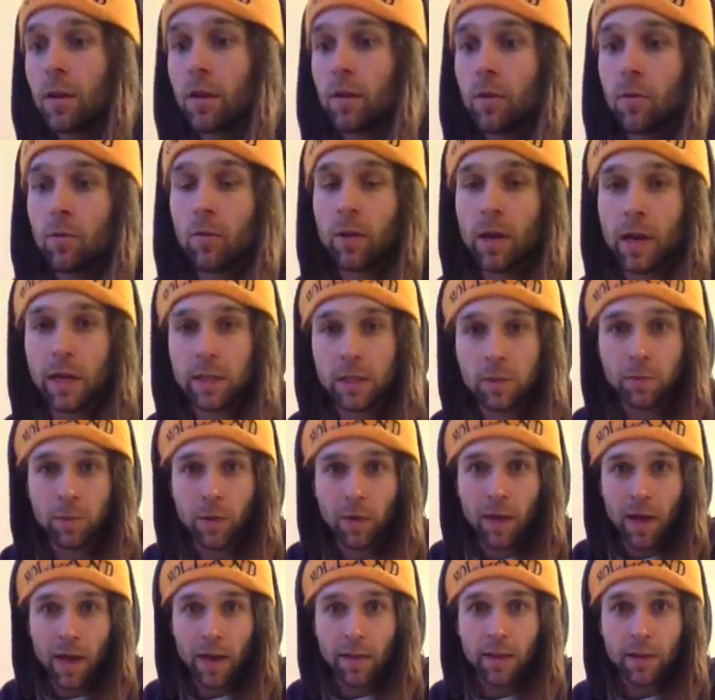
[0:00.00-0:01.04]
what I just pull
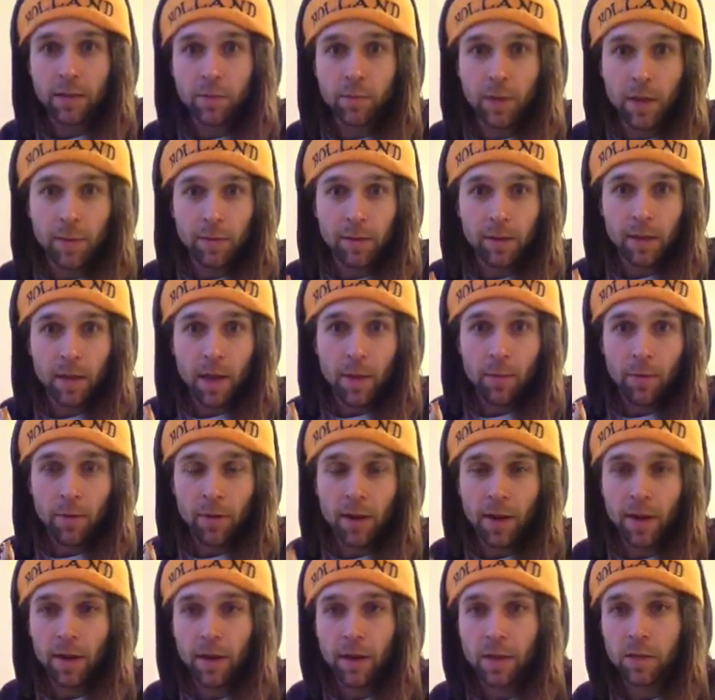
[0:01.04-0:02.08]
out of this baby? I pulled
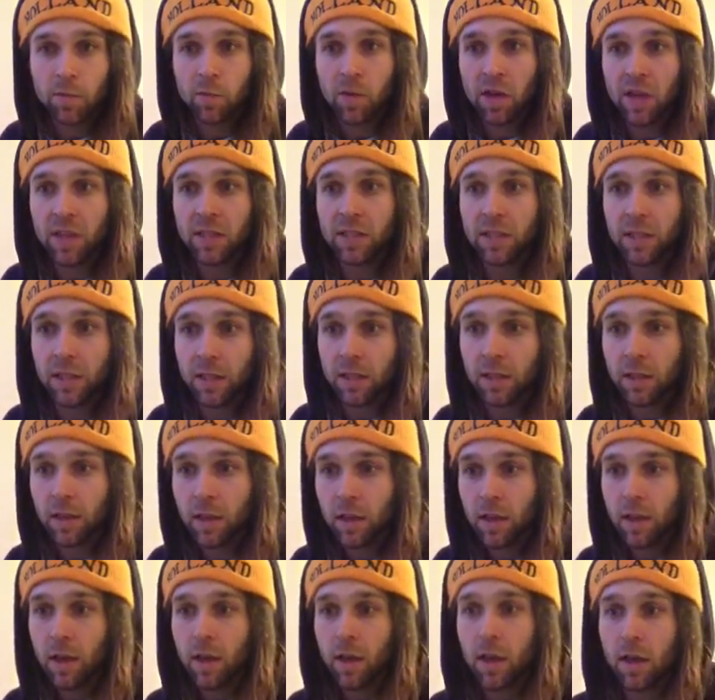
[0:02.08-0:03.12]
out a nice big seed.
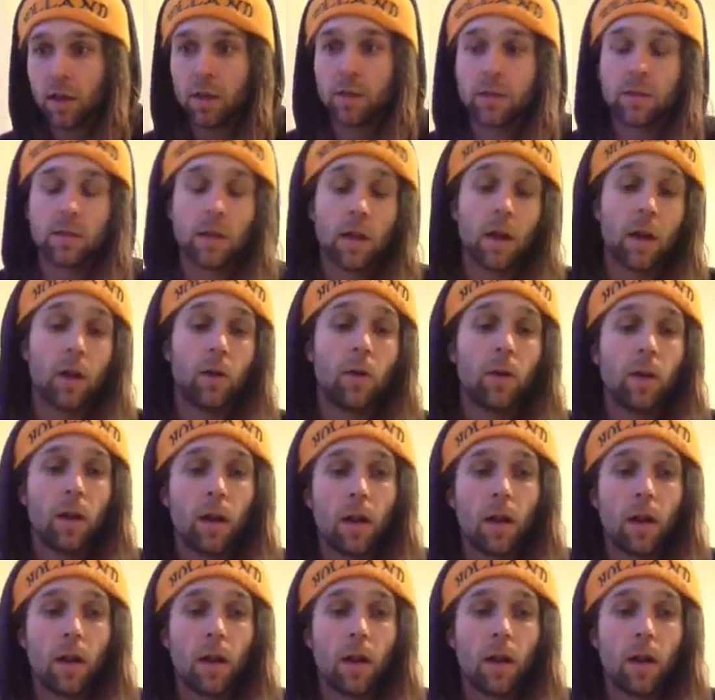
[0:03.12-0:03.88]
So